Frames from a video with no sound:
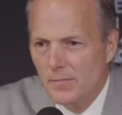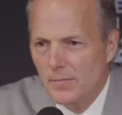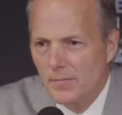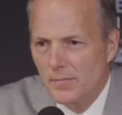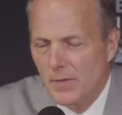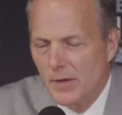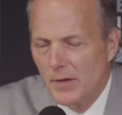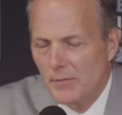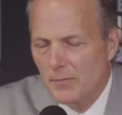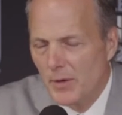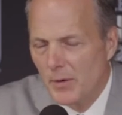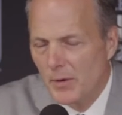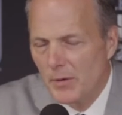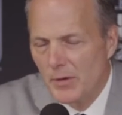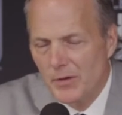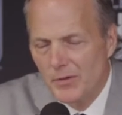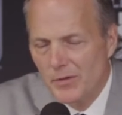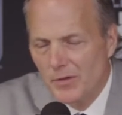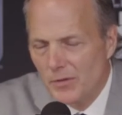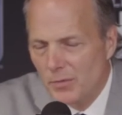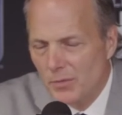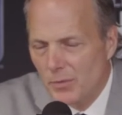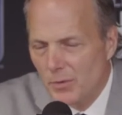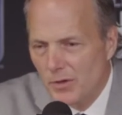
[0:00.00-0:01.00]
I probably use
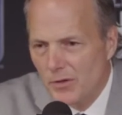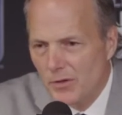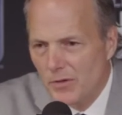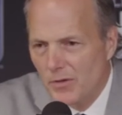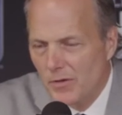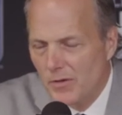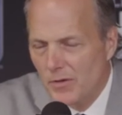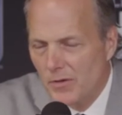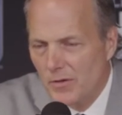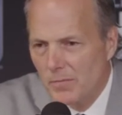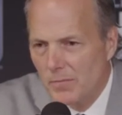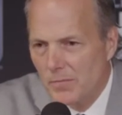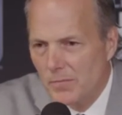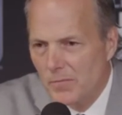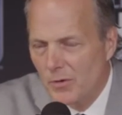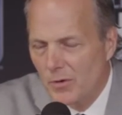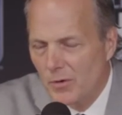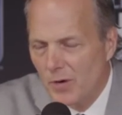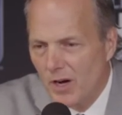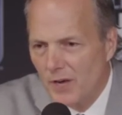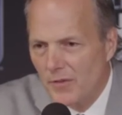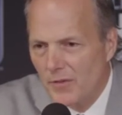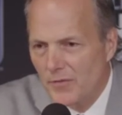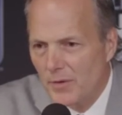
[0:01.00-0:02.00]
this word
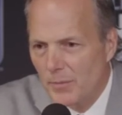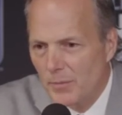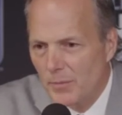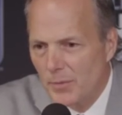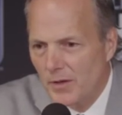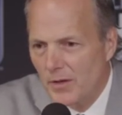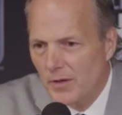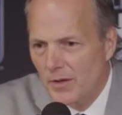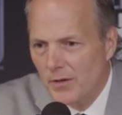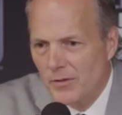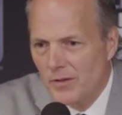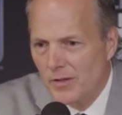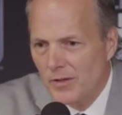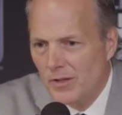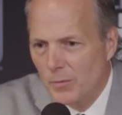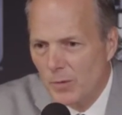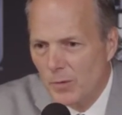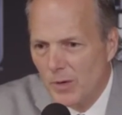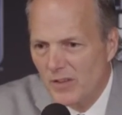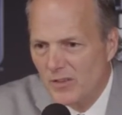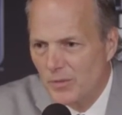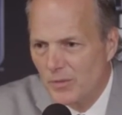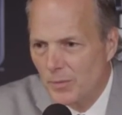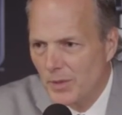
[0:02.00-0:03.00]
too often, but there's a little
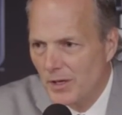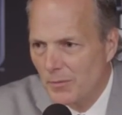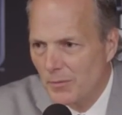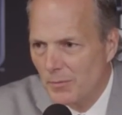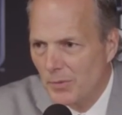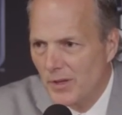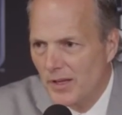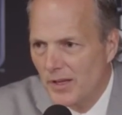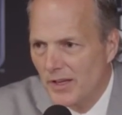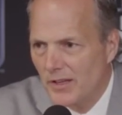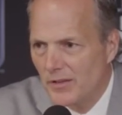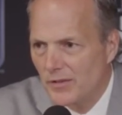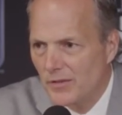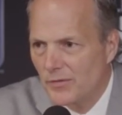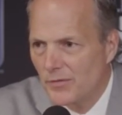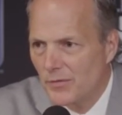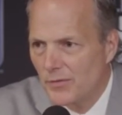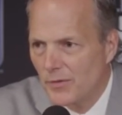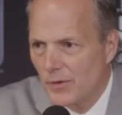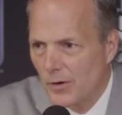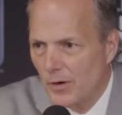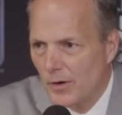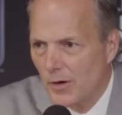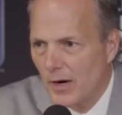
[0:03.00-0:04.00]
recipe in place
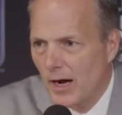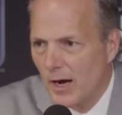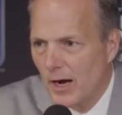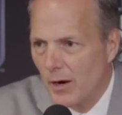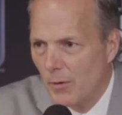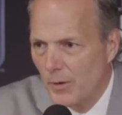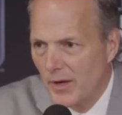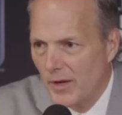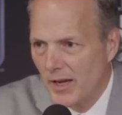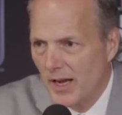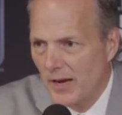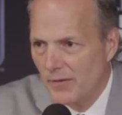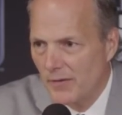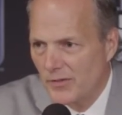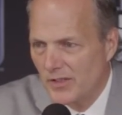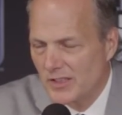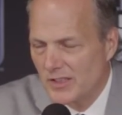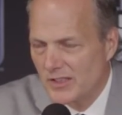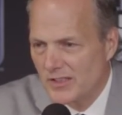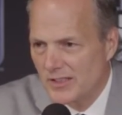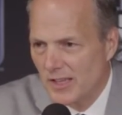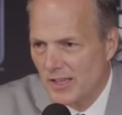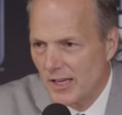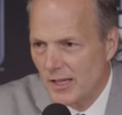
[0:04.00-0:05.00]
for how we have
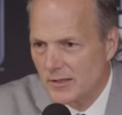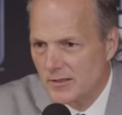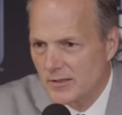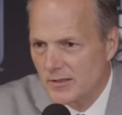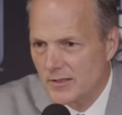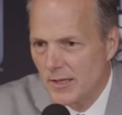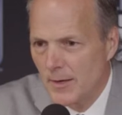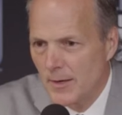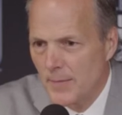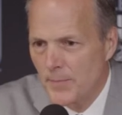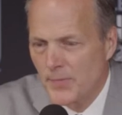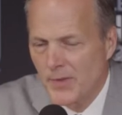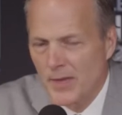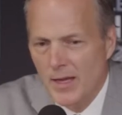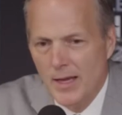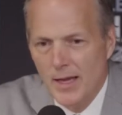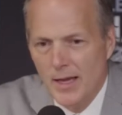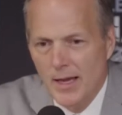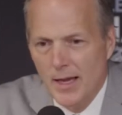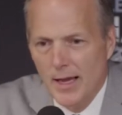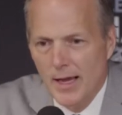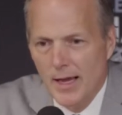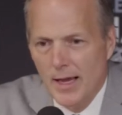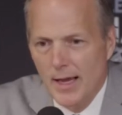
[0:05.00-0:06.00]
success.
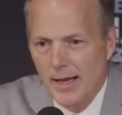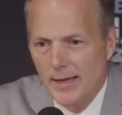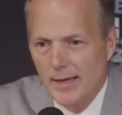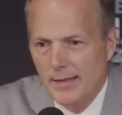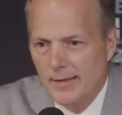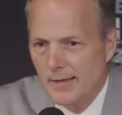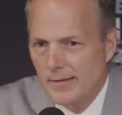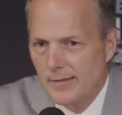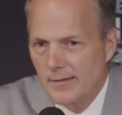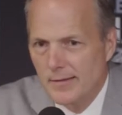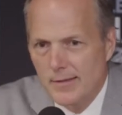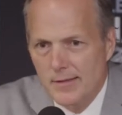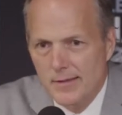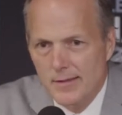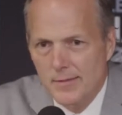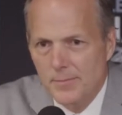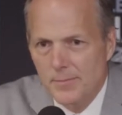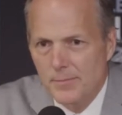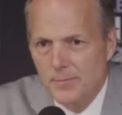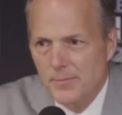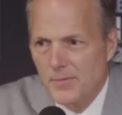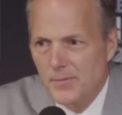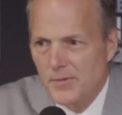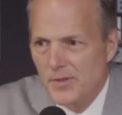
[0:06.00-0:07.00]
It doesn't
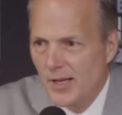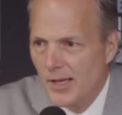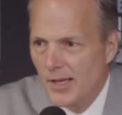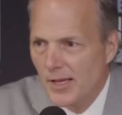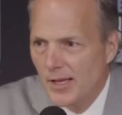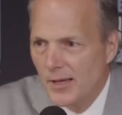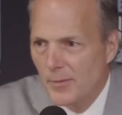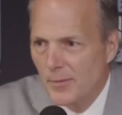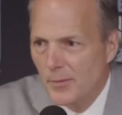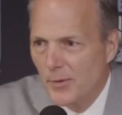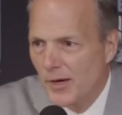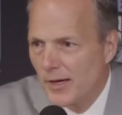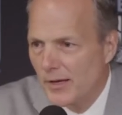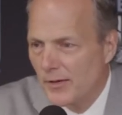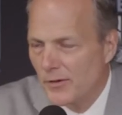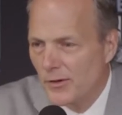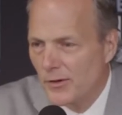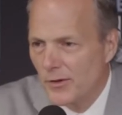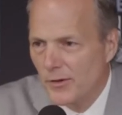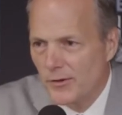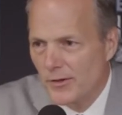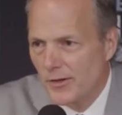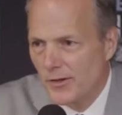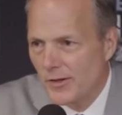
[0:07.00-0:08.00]
take a brain
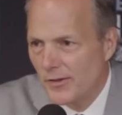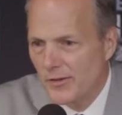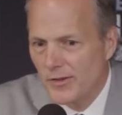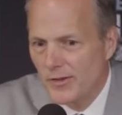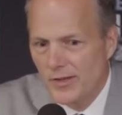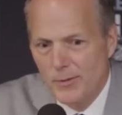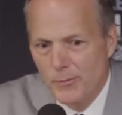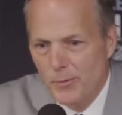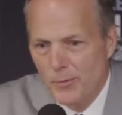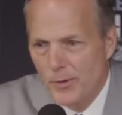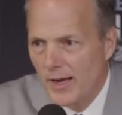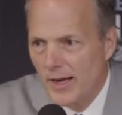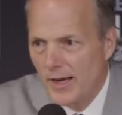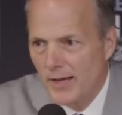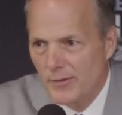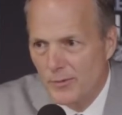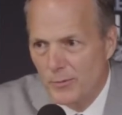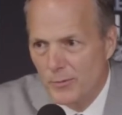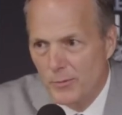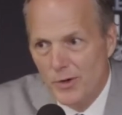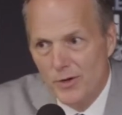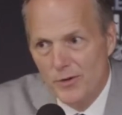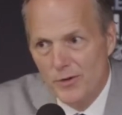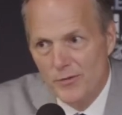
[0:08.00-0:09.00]
surgeon to see what
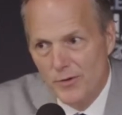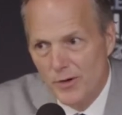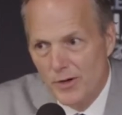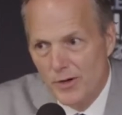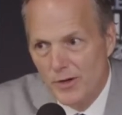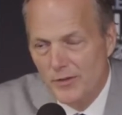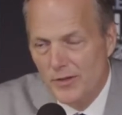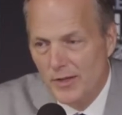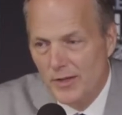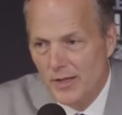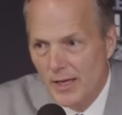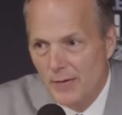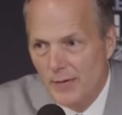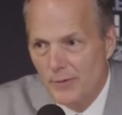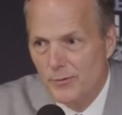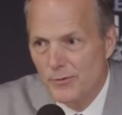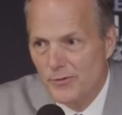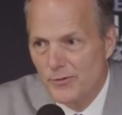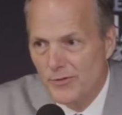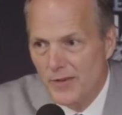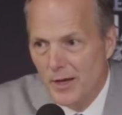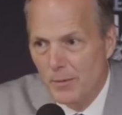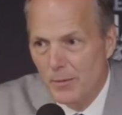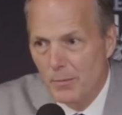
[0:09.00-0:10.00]
hasn't worked for us in games
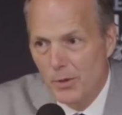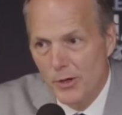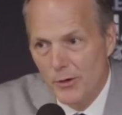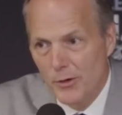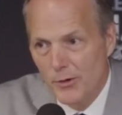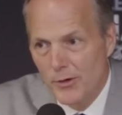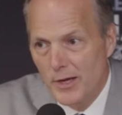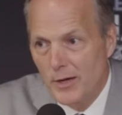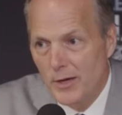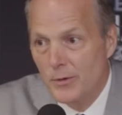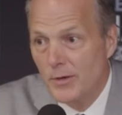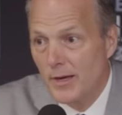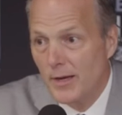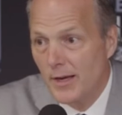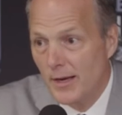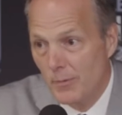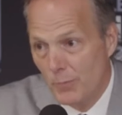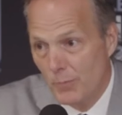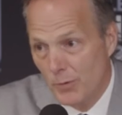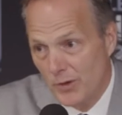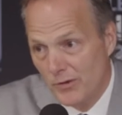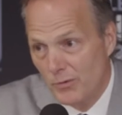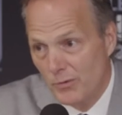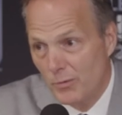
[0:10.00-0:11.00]
we've got blown out
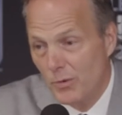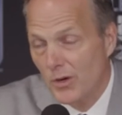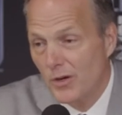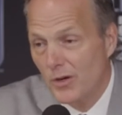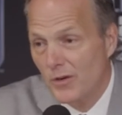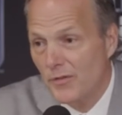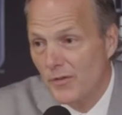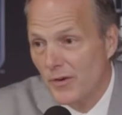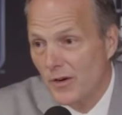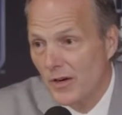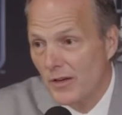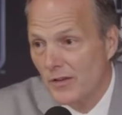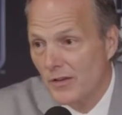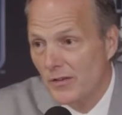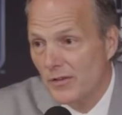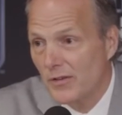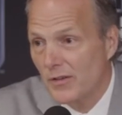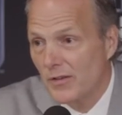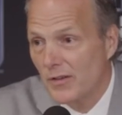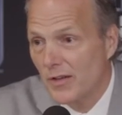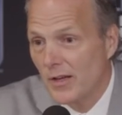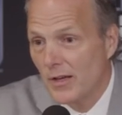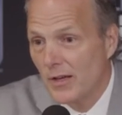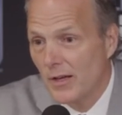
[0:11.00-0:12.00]
and what's worked for
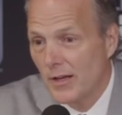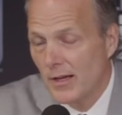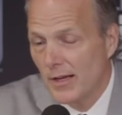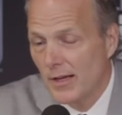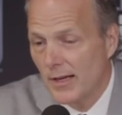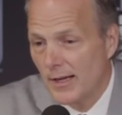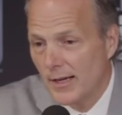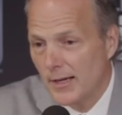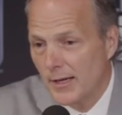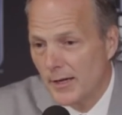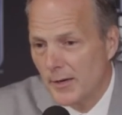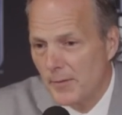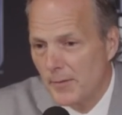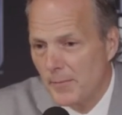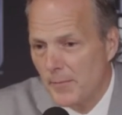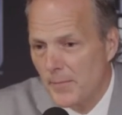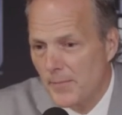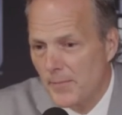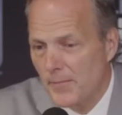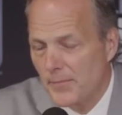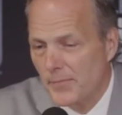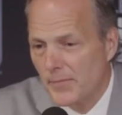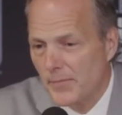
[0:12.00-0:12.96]
us in